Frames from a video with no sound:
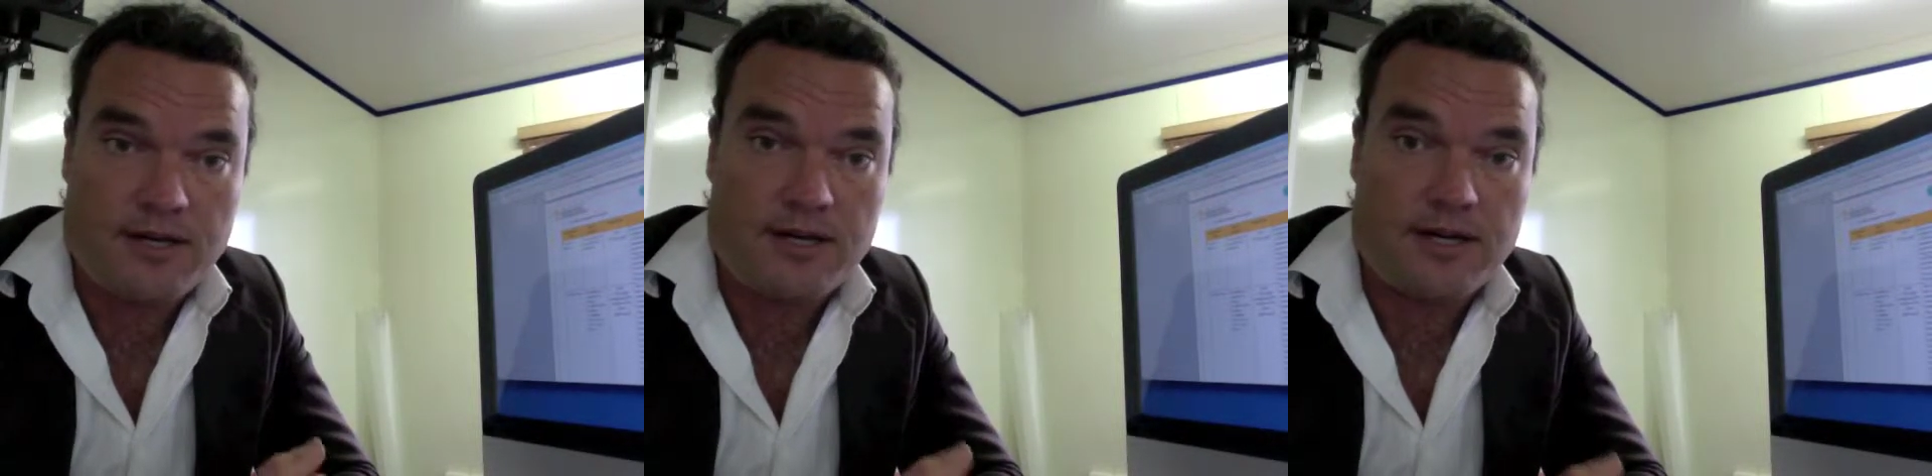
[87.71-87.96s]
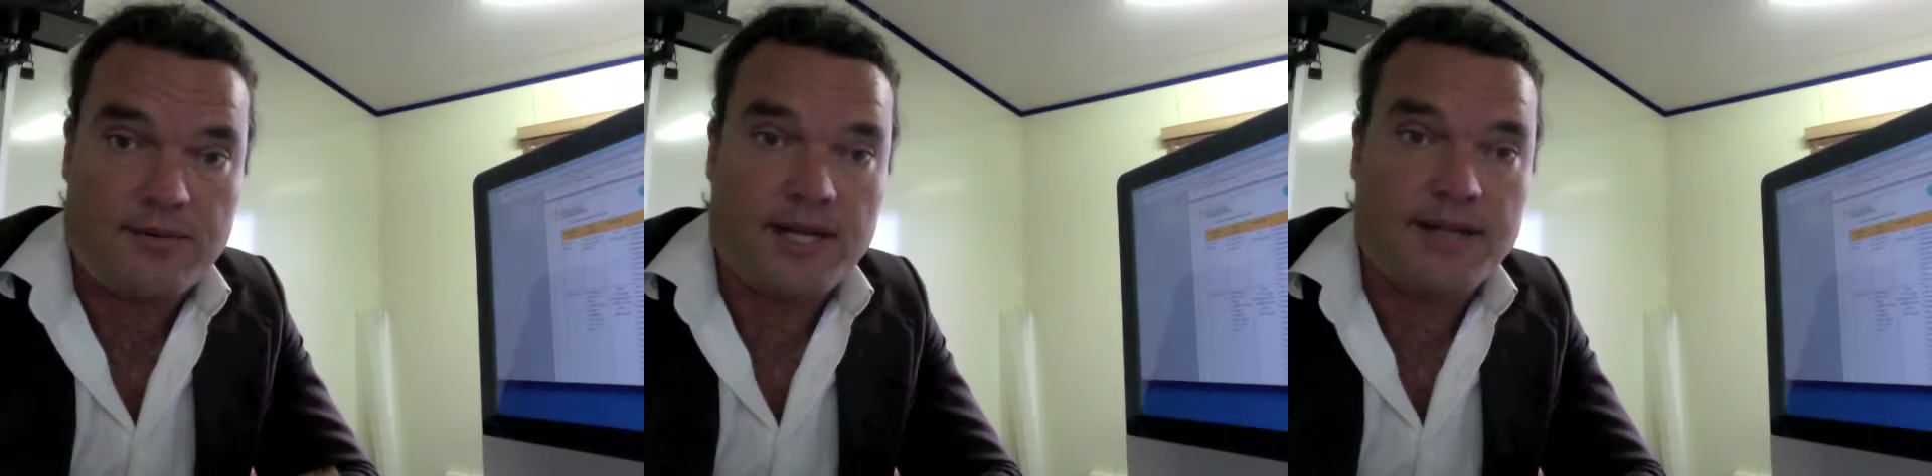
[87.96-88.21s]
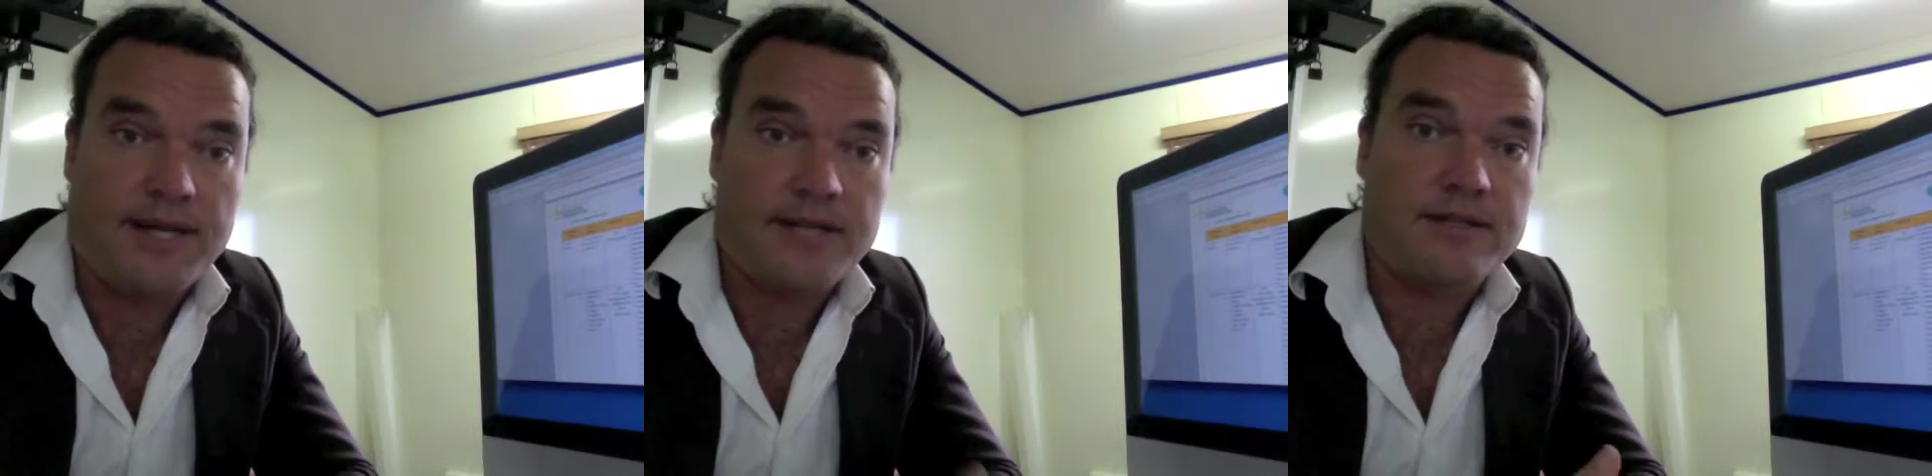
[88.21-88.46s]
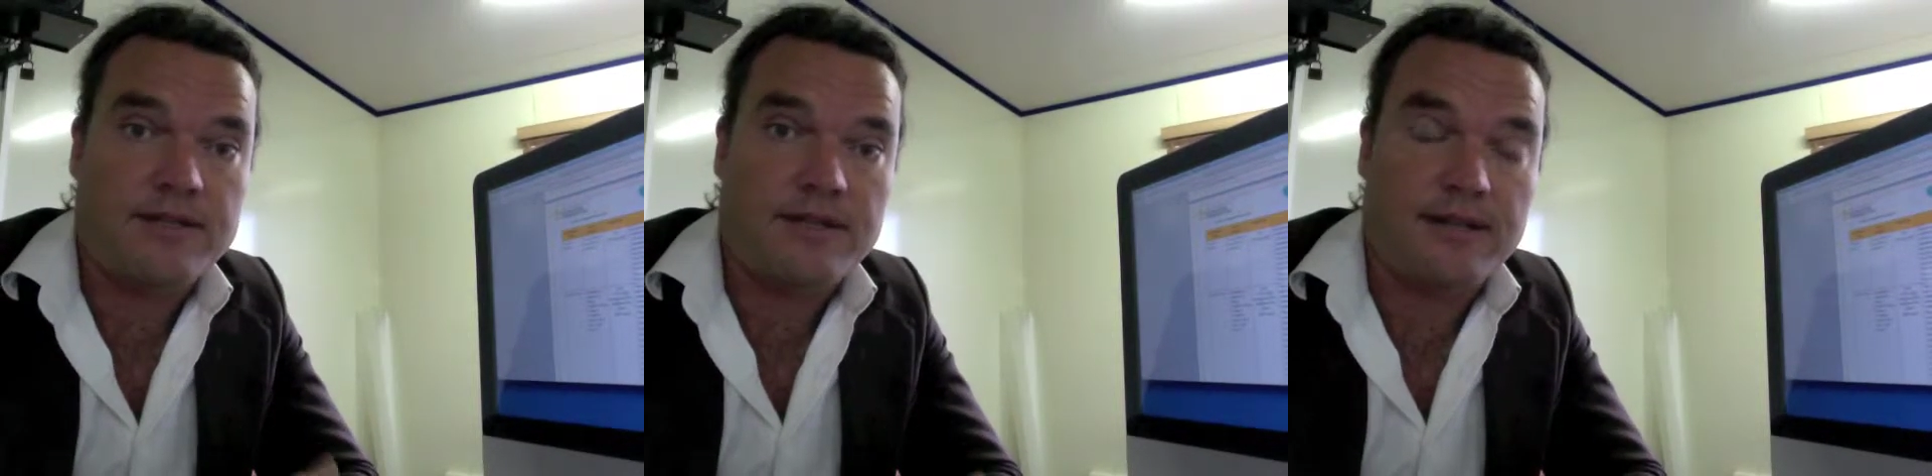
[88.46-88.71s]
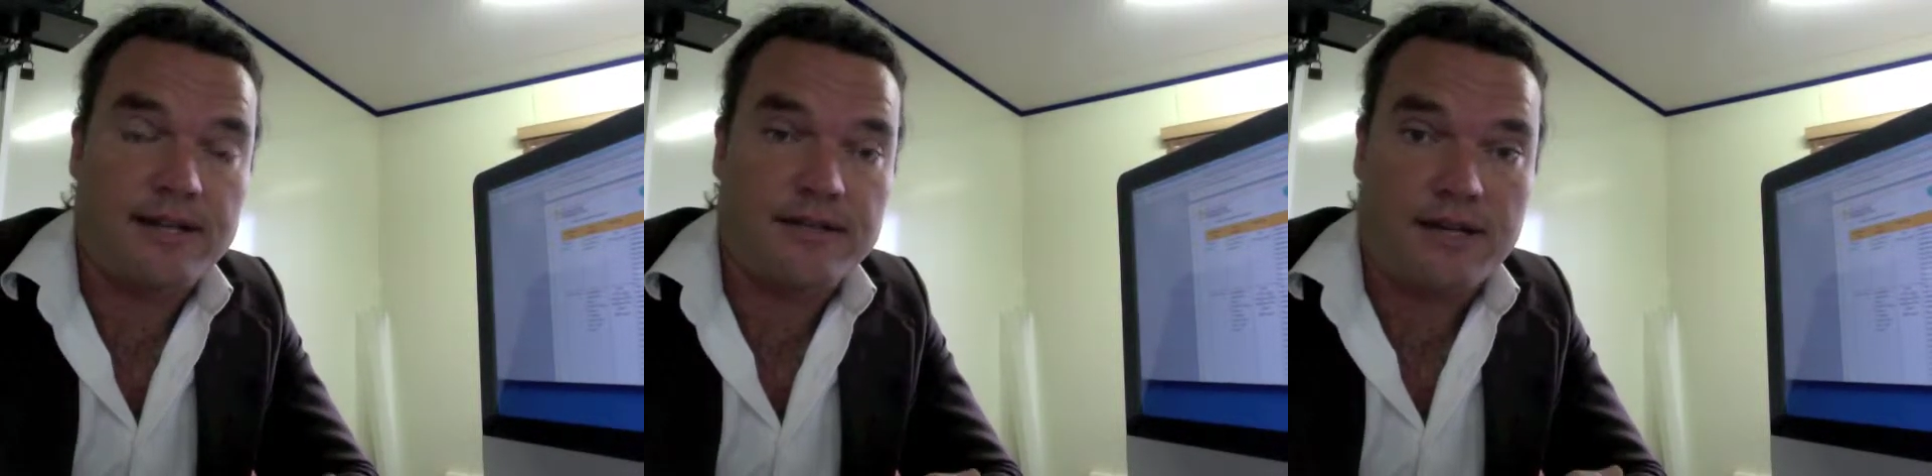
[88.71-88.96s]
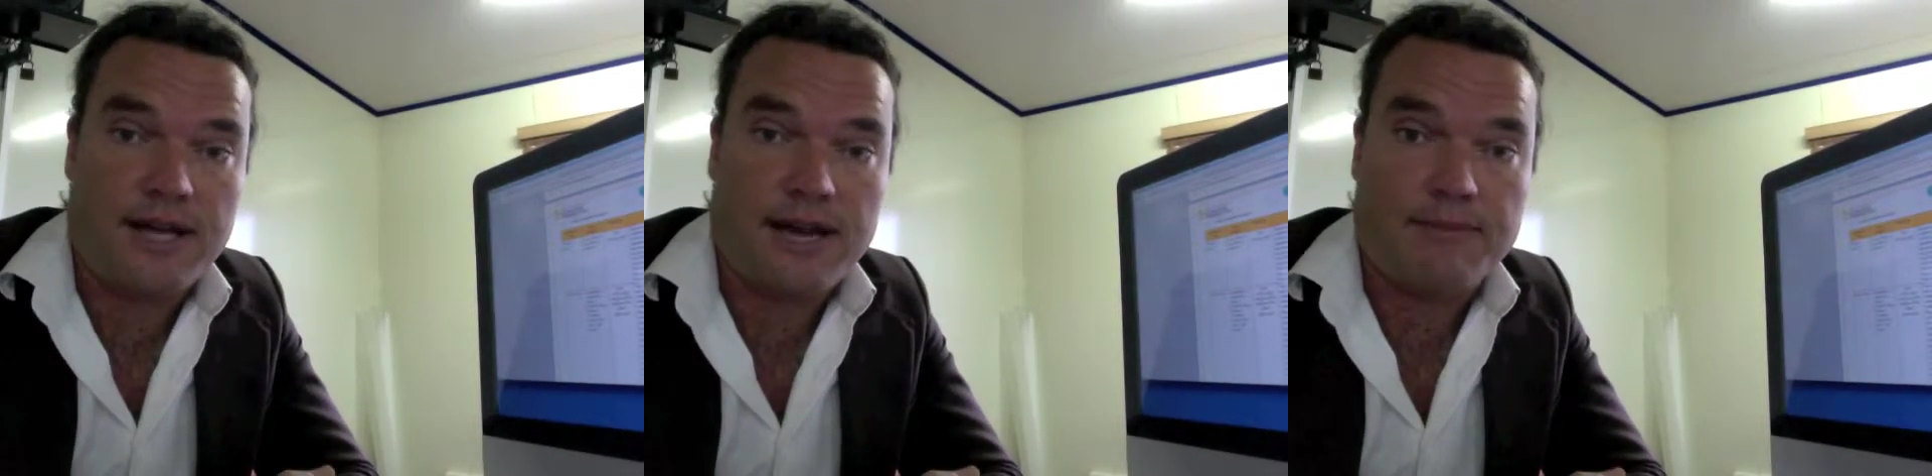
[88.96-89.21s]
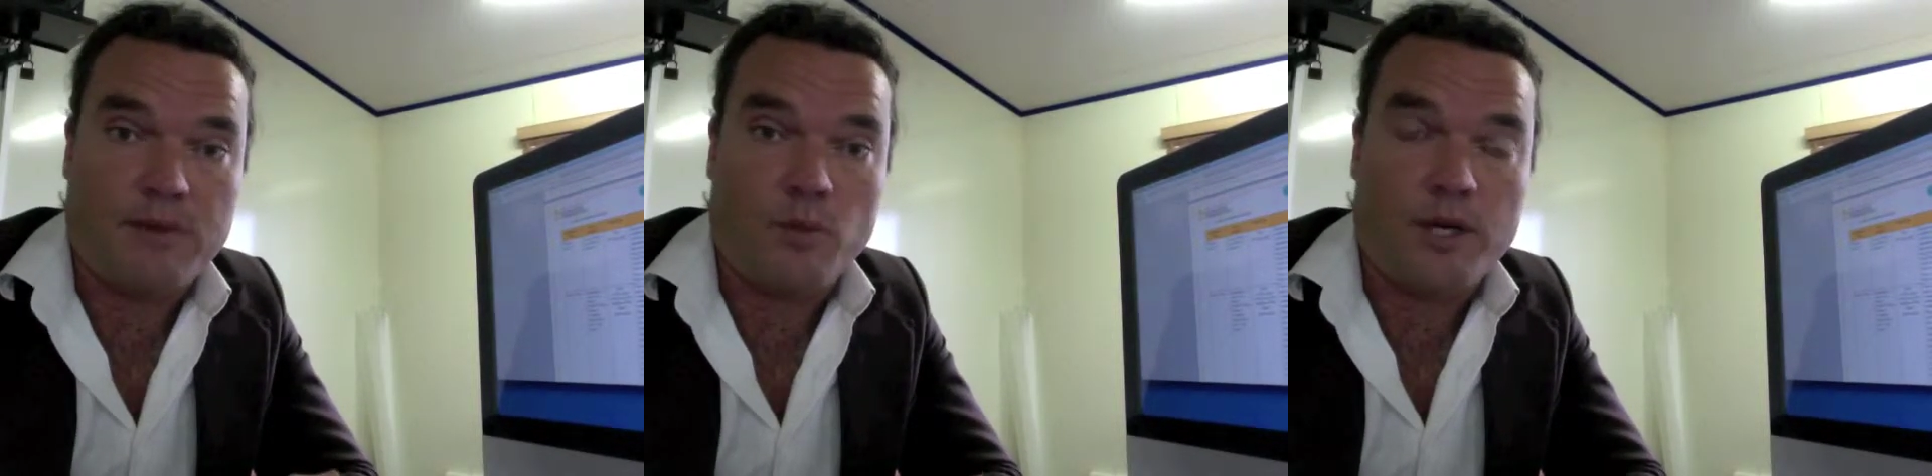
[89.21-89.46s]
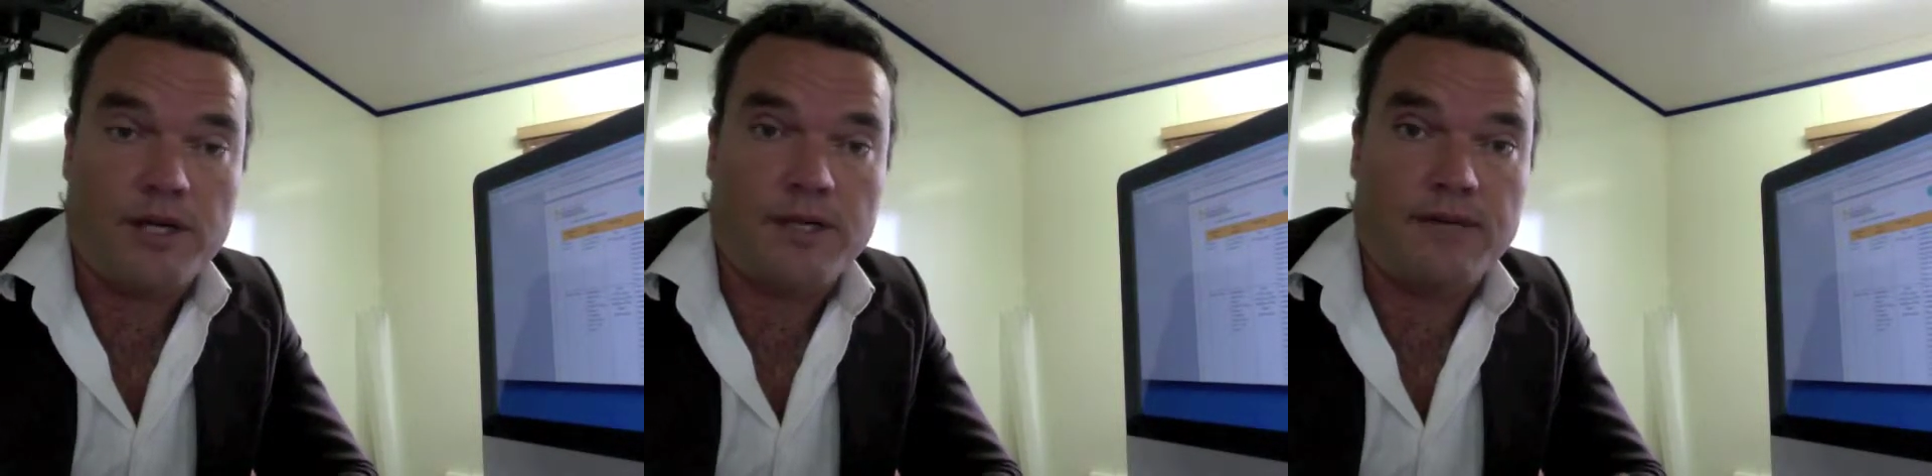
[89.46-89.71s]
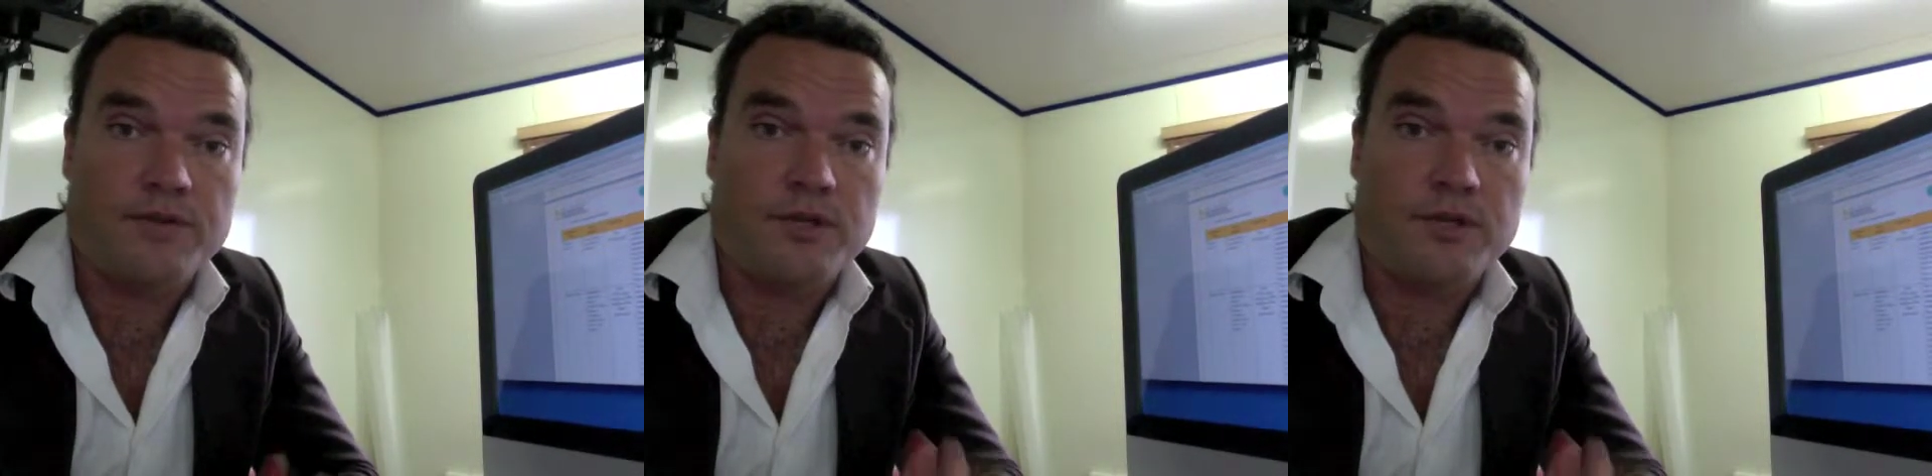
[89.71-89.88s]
and that's going to happen in week 11.